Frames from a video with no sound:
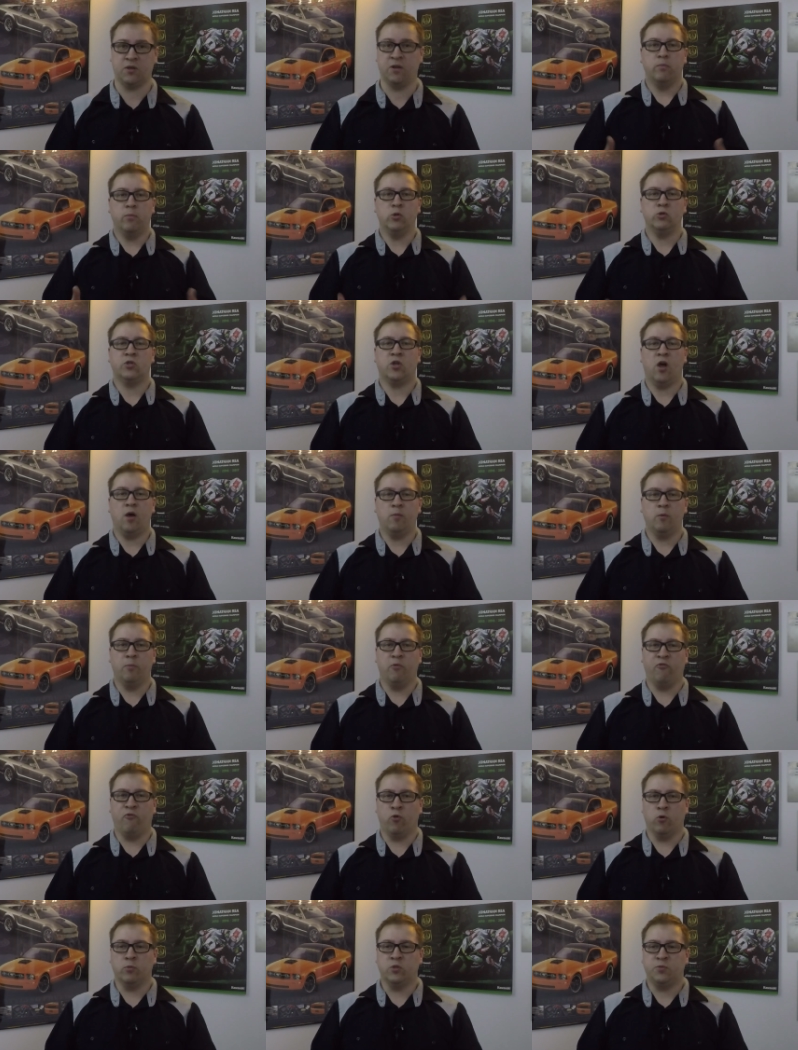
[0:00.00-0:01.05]
The most common
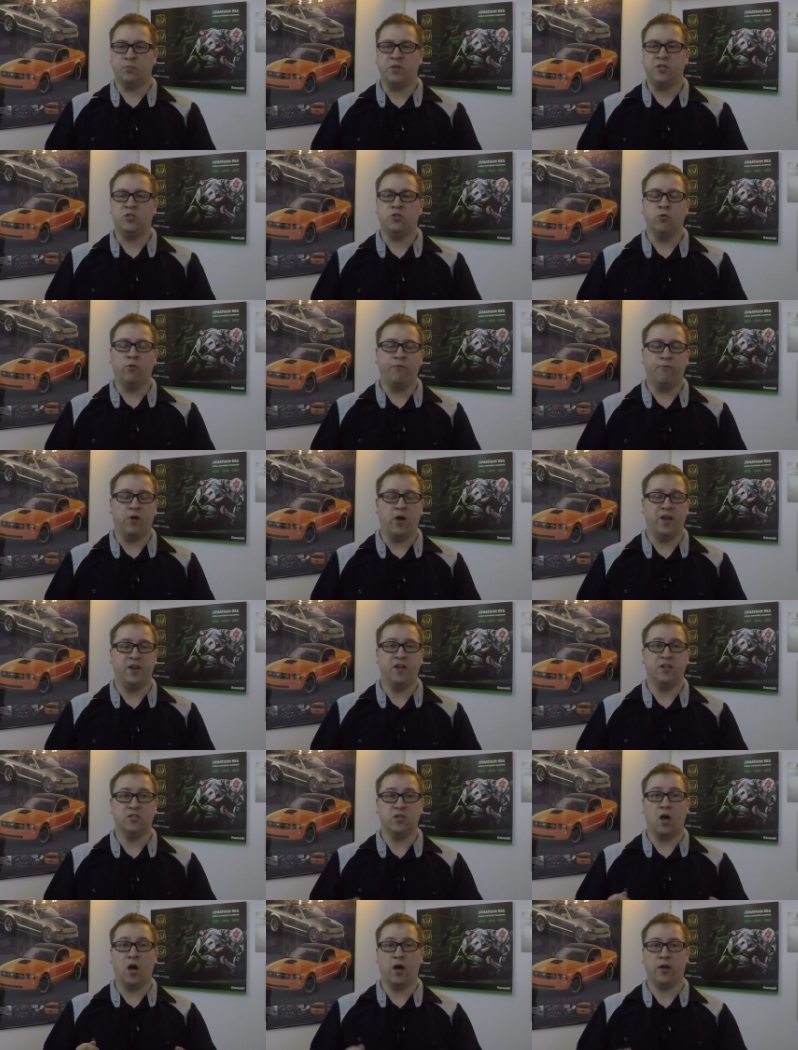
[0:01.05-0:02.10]
performance piece you'll find
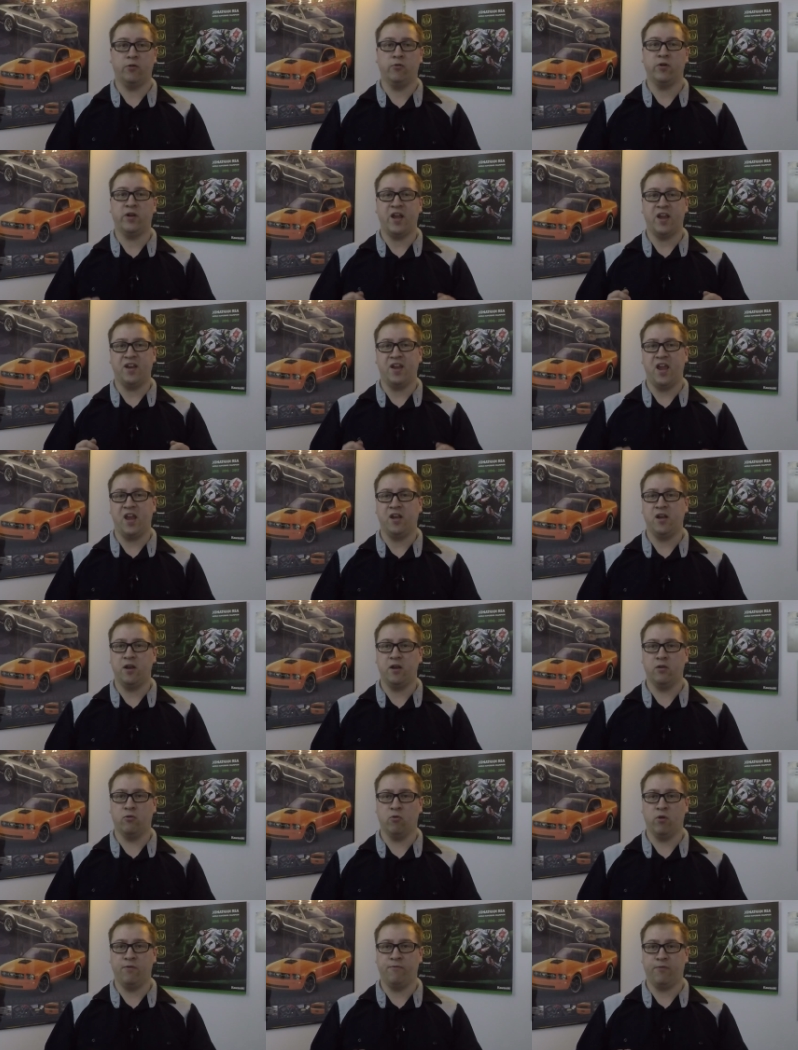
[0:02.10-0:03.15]
is a 180
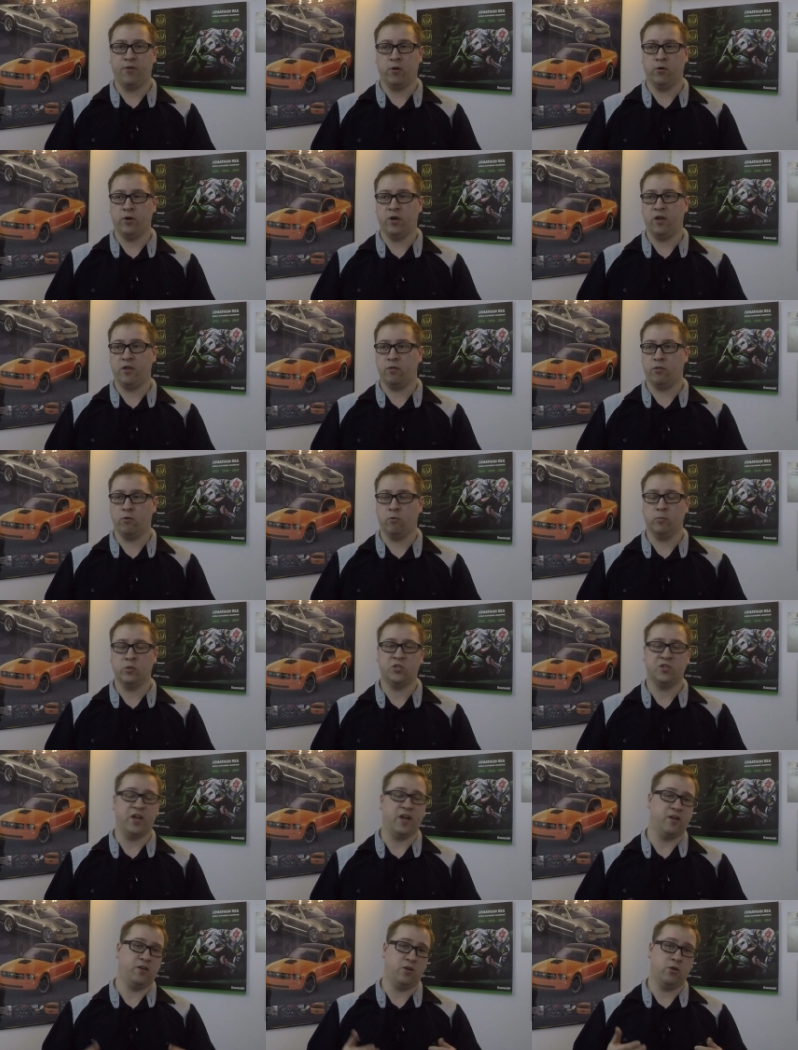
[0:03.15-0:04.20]
degree Fahrenheit
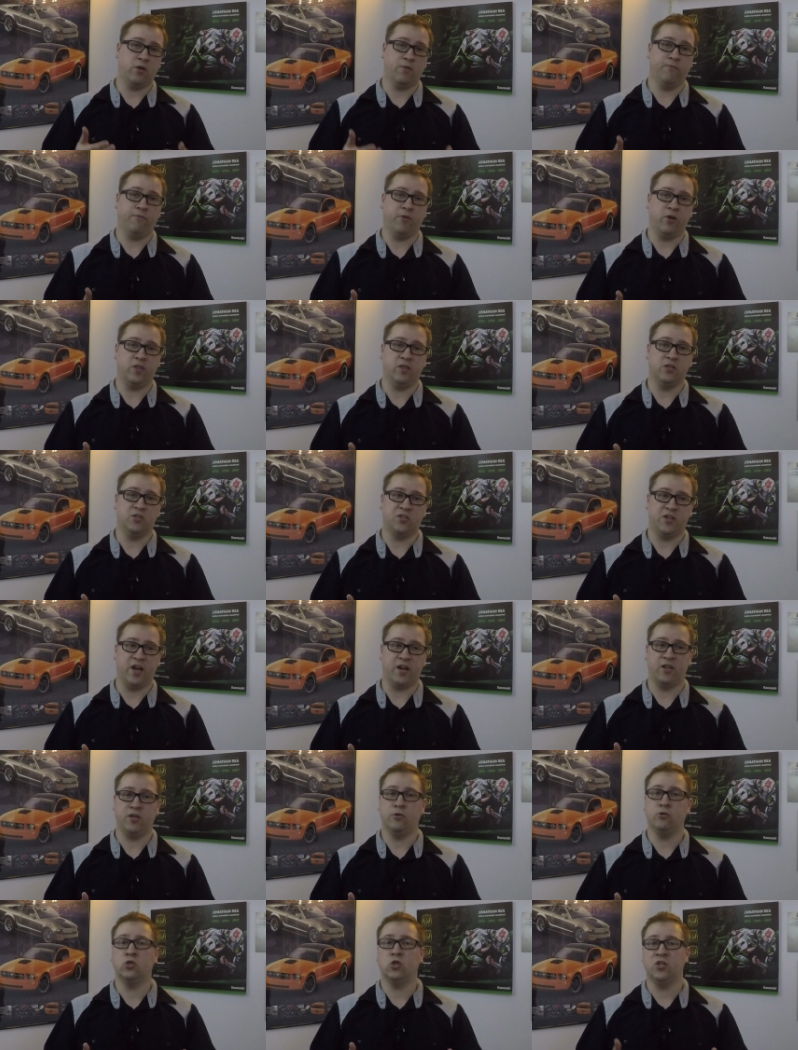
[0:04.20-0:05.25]
thermostat, and you can find this
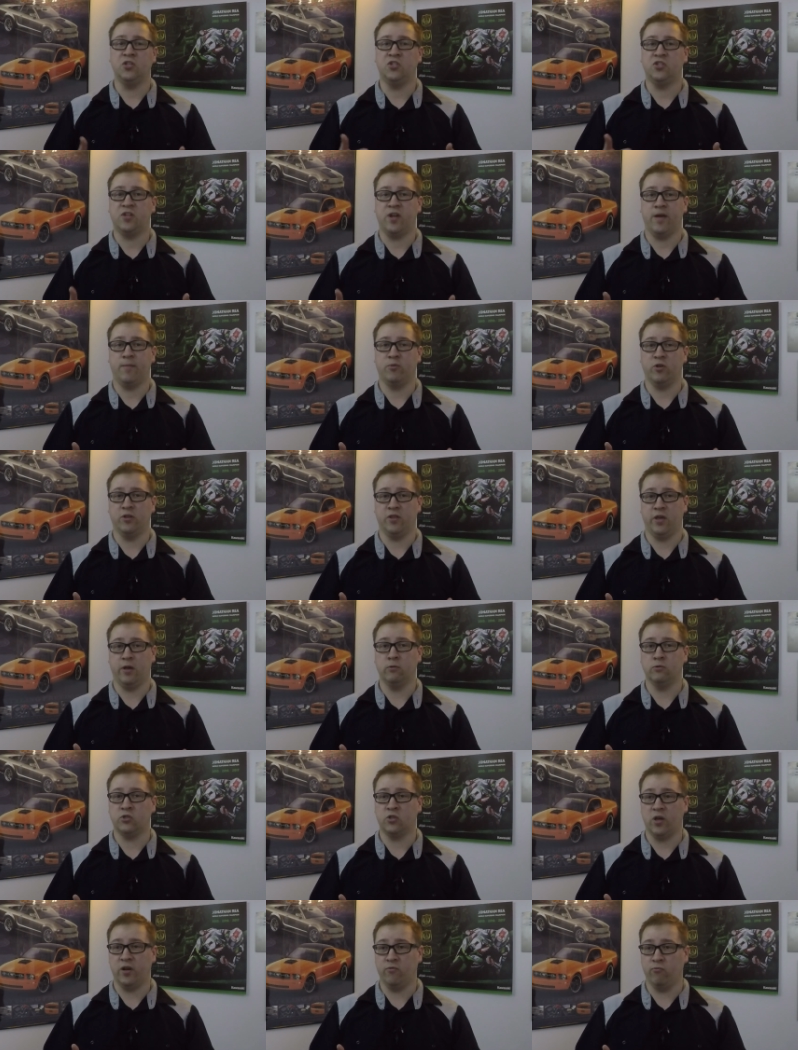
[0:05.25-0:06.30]
data usually stamped on the
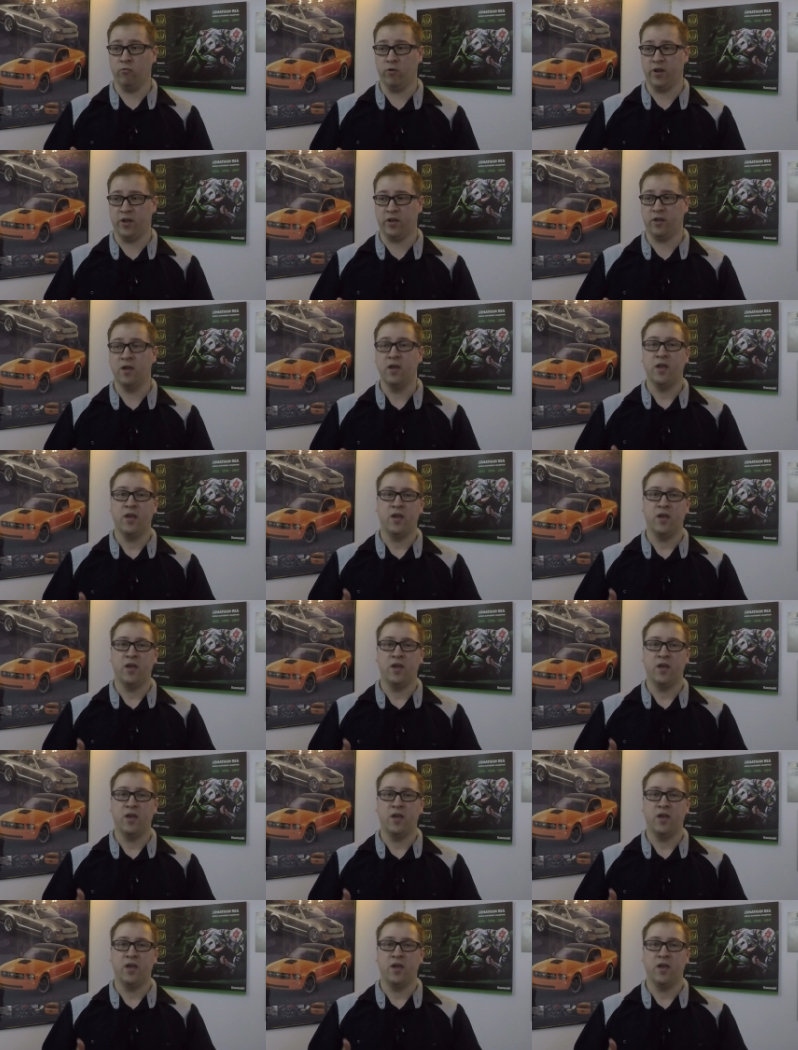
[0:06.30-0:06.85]
outside ring,